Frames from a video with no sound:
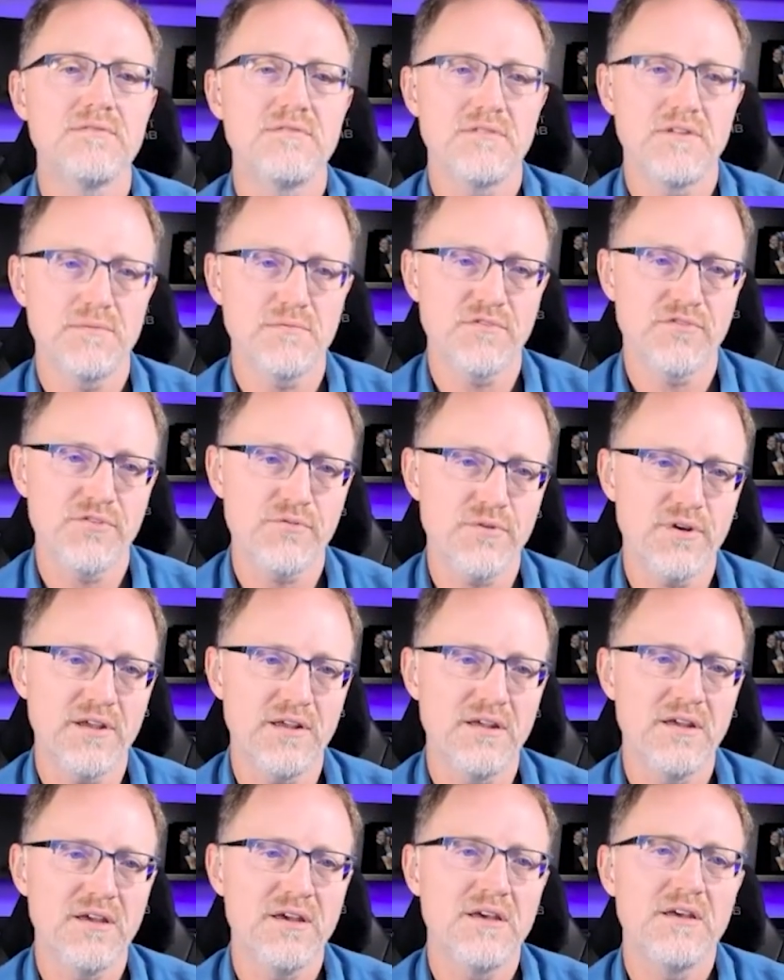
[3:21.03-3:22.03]
Number
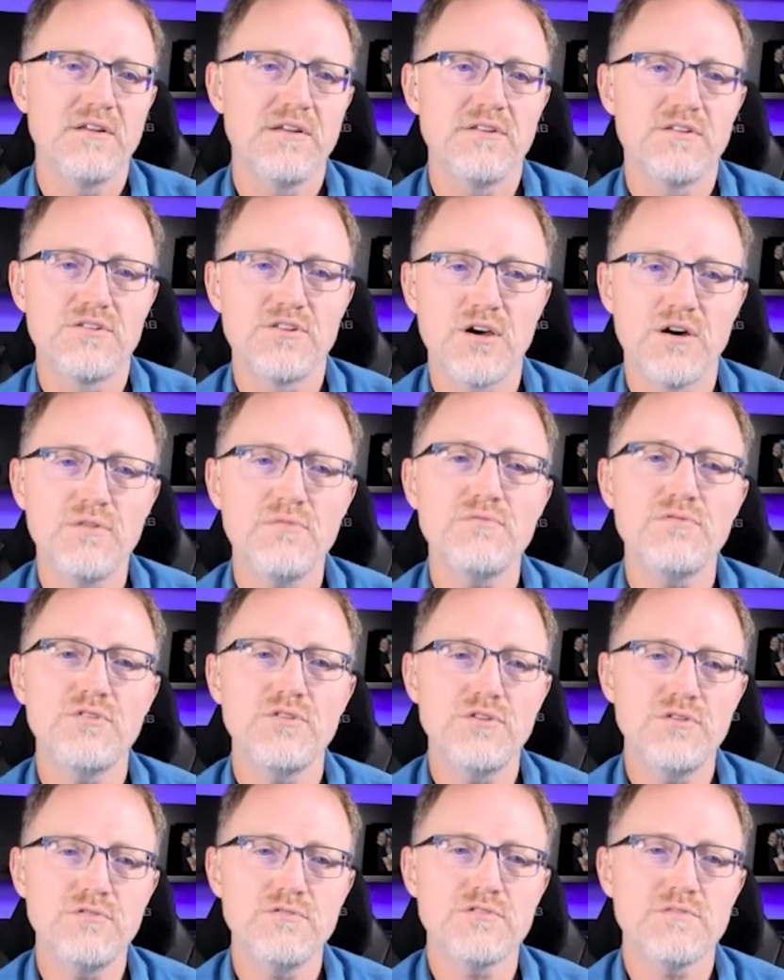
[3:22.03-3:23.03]
three, don't
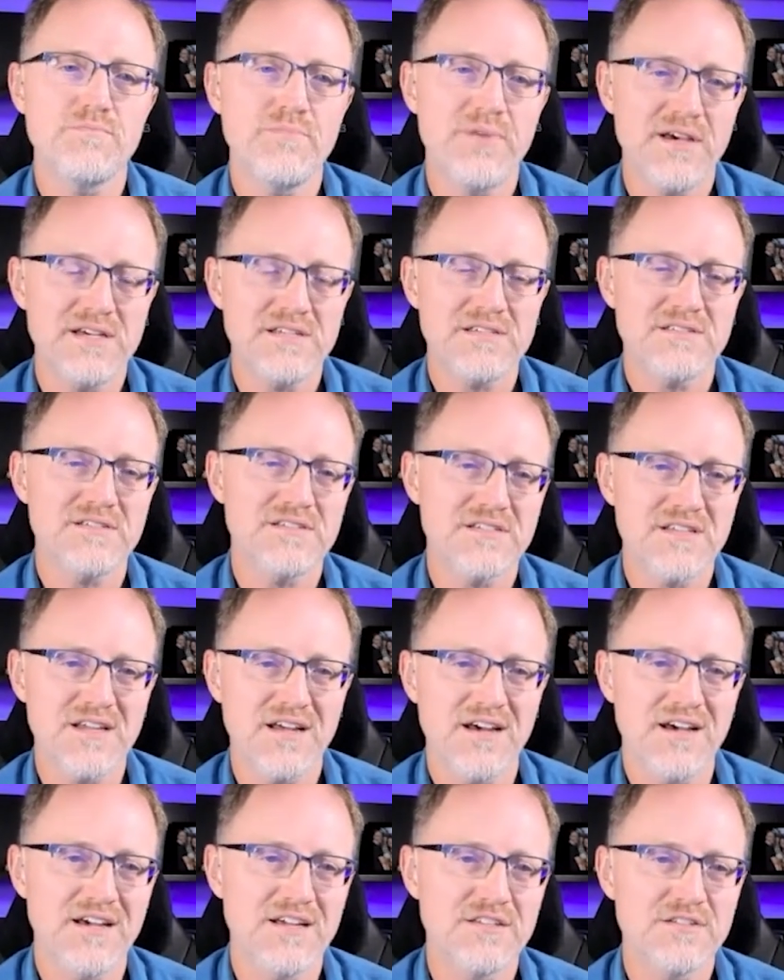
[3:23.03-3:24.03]
use
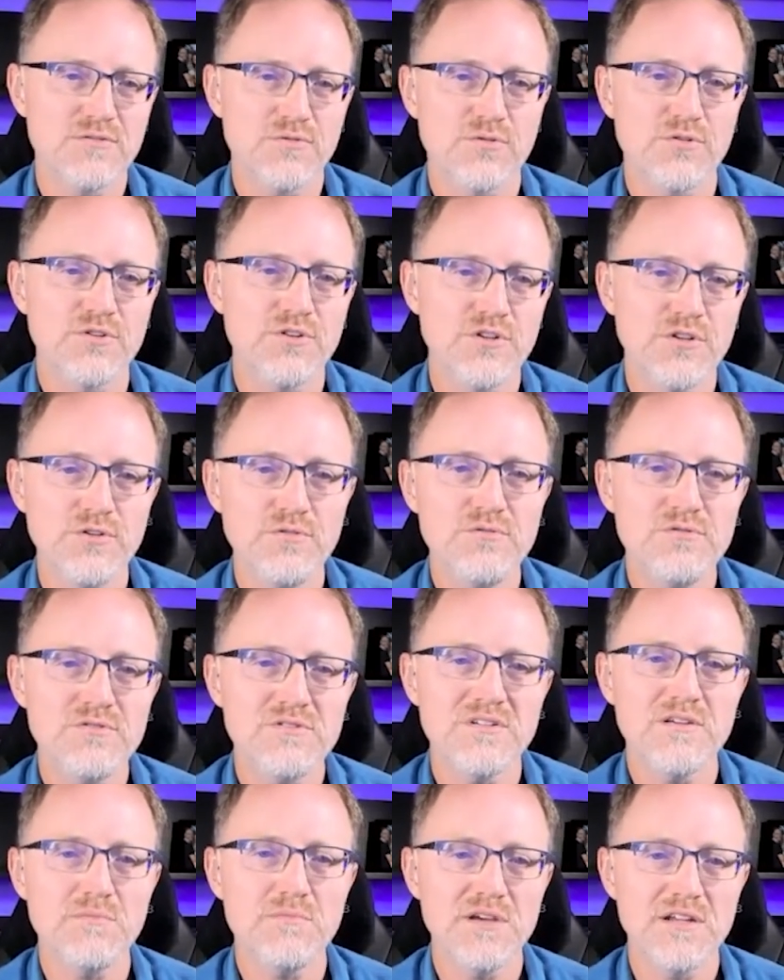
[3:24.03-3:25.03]
pesticides or use
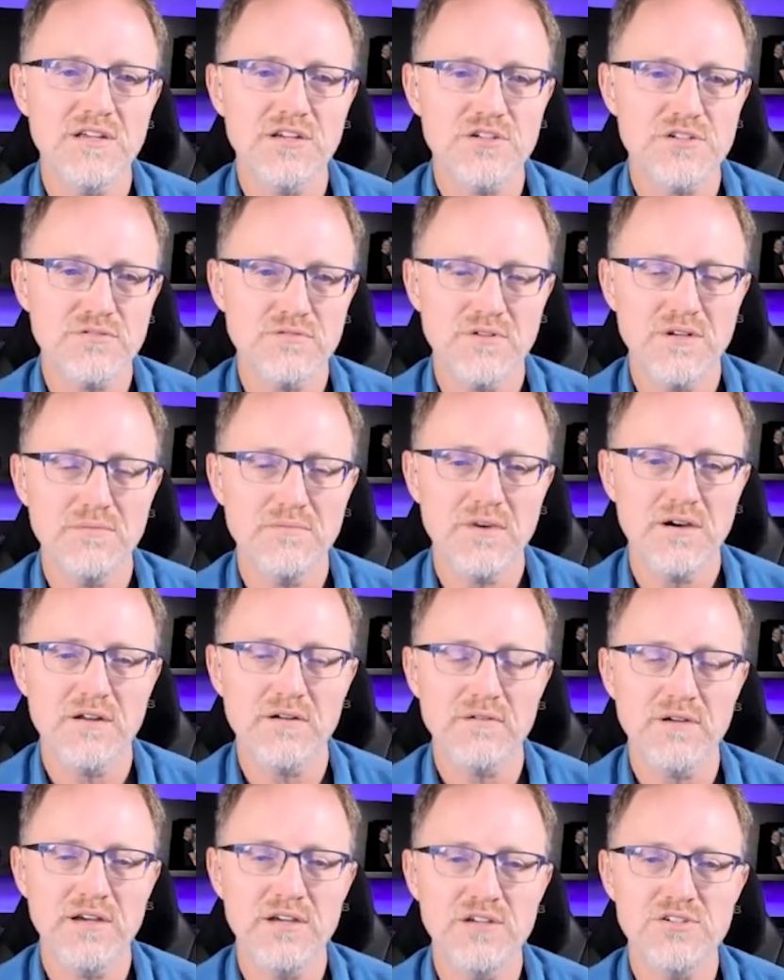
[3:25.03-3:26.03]
them in extreme
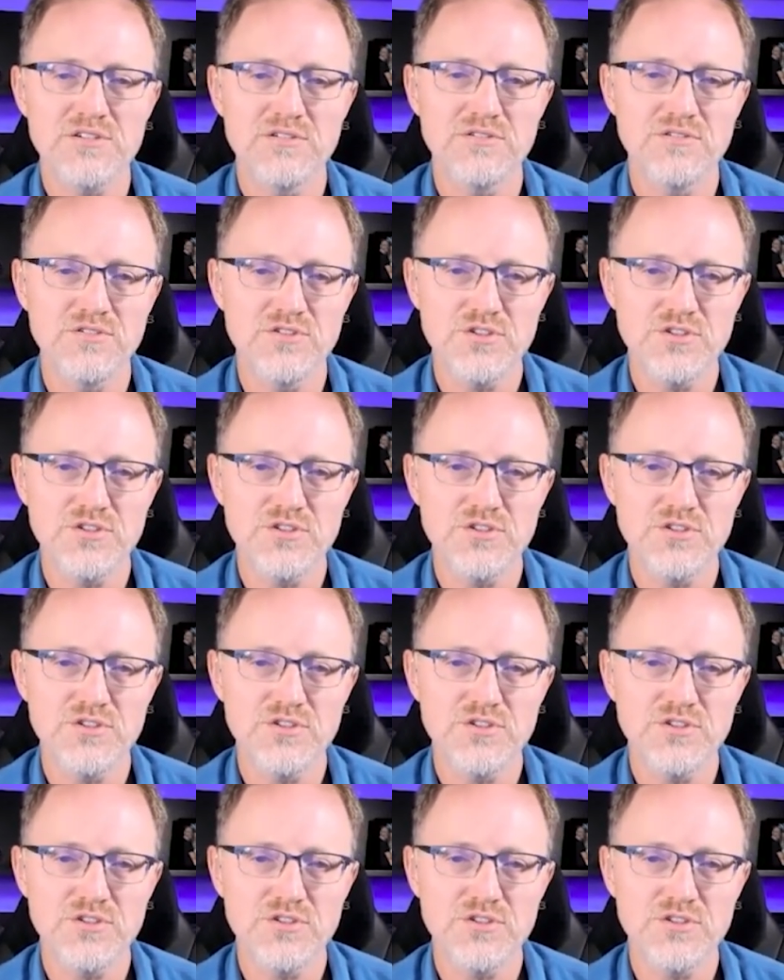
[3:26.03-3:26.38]
moderation.